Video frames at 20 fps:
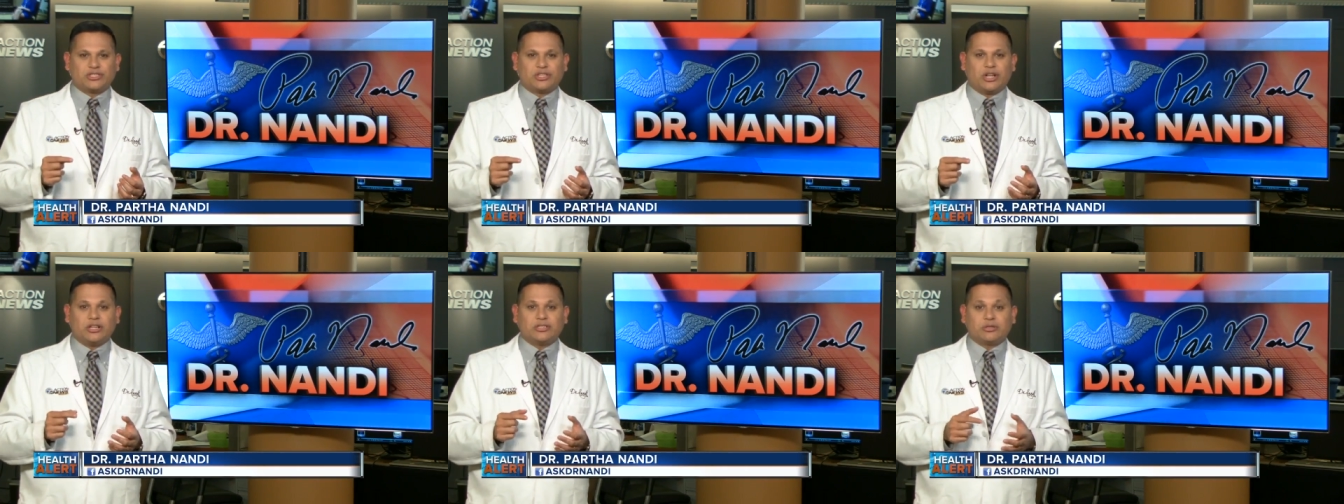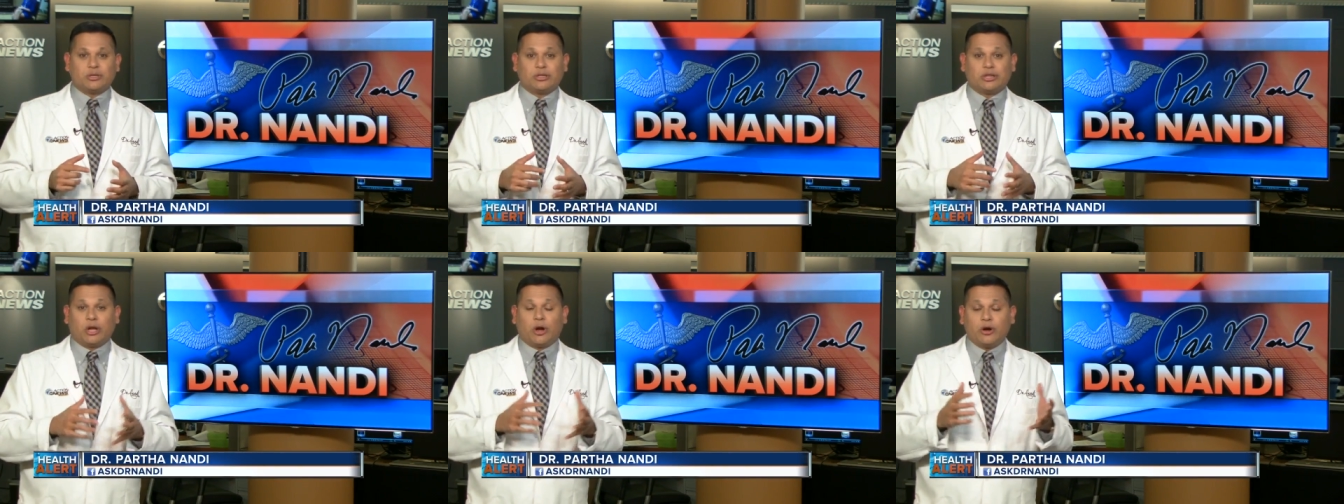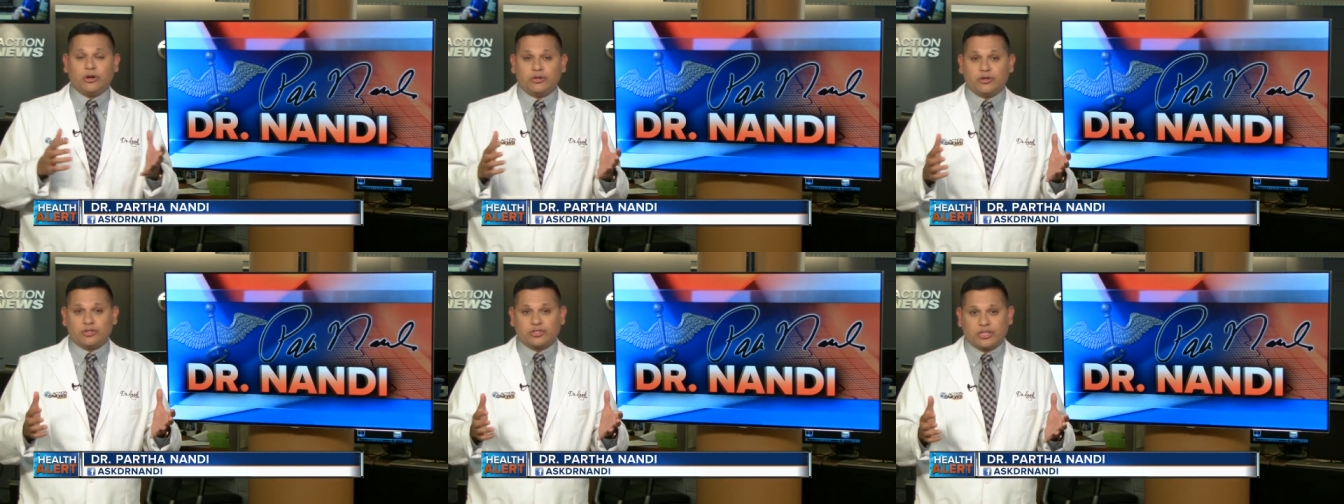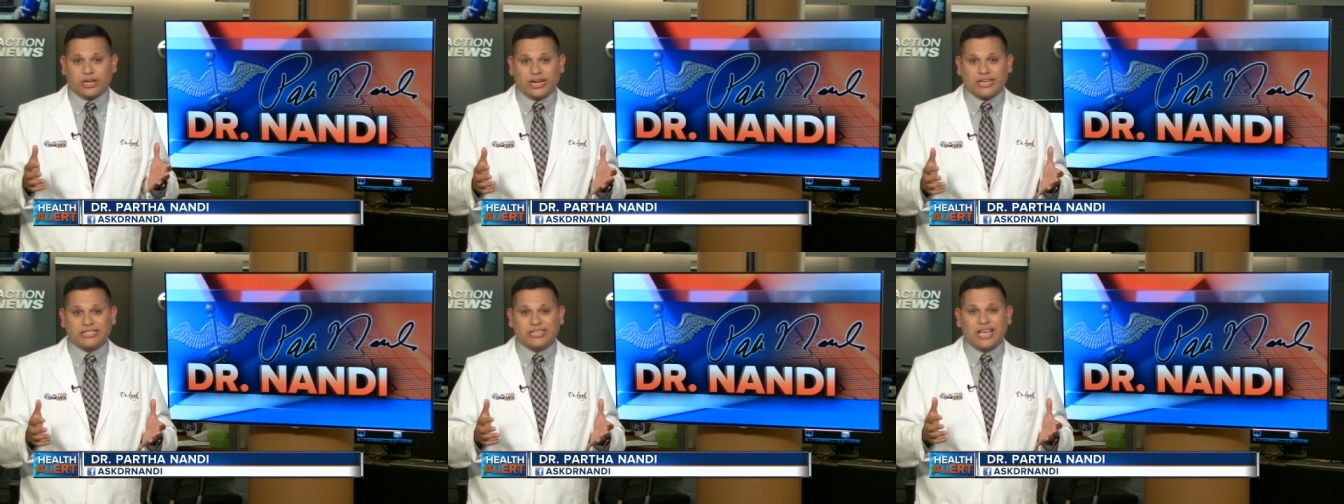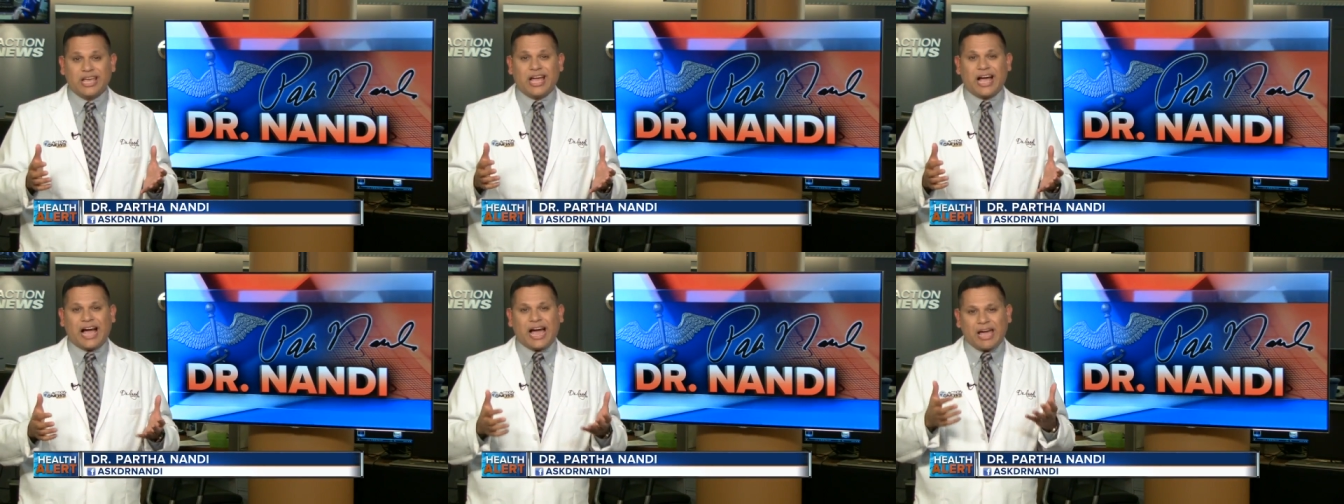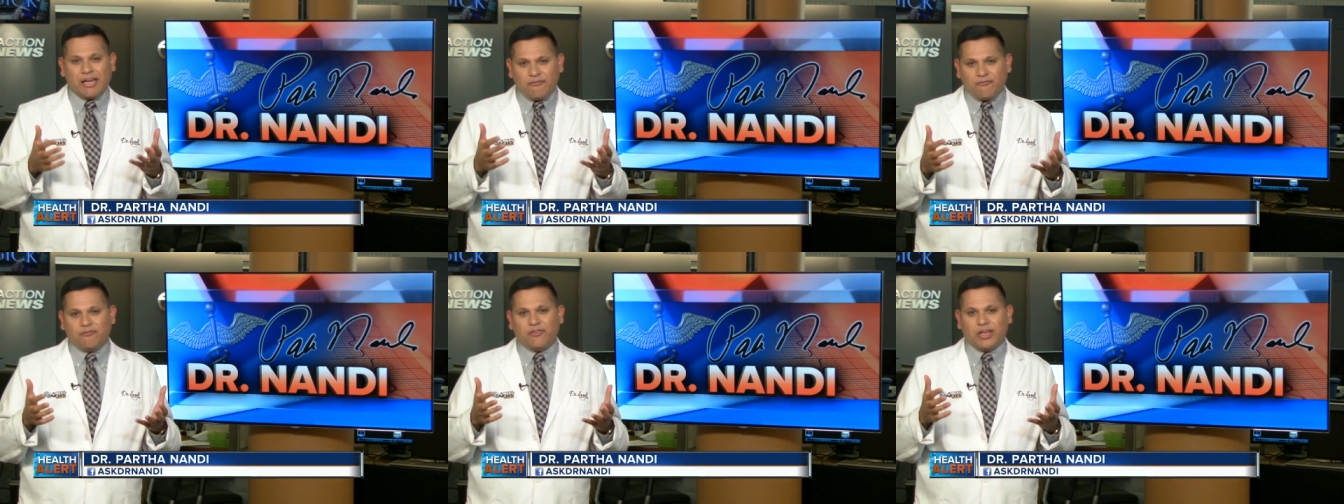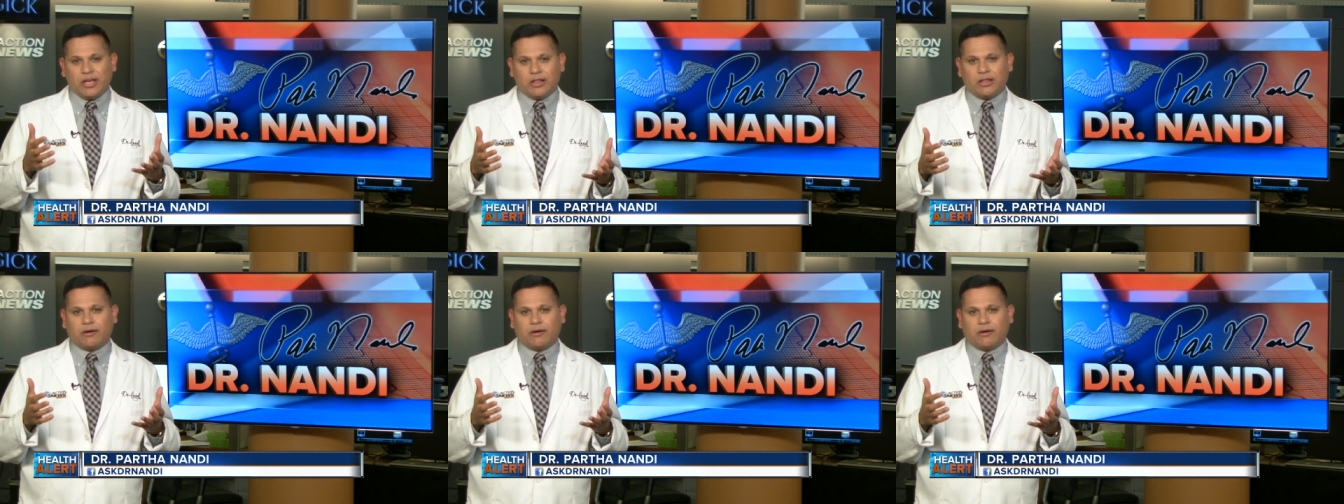Also, larger studies, I feel,